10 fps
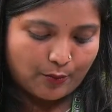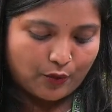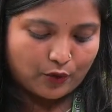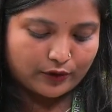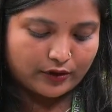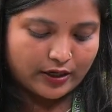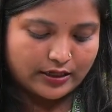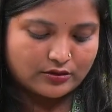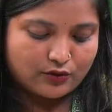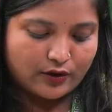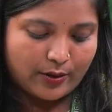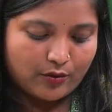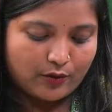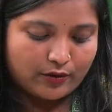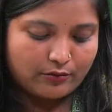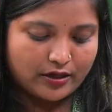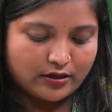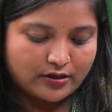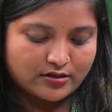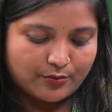Okay, so empowerment and
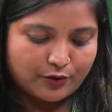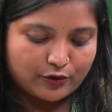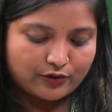support